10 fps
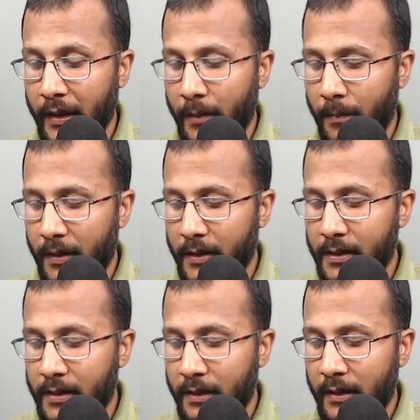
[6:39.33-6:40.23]

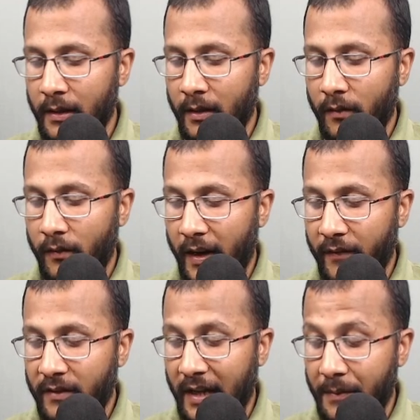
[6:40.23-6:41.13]
plus
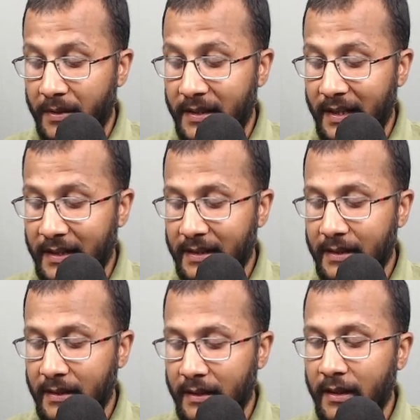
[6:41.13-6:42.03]
5 times
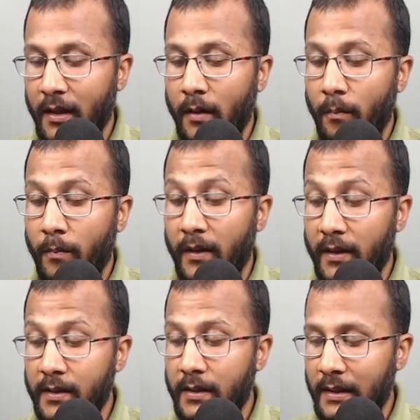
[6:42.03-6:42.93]
6
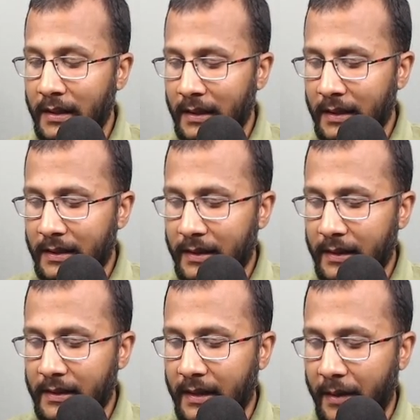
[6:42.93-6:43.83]
plus
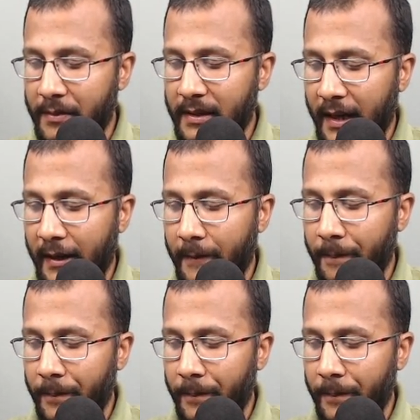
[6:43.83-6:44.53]
6 times 9.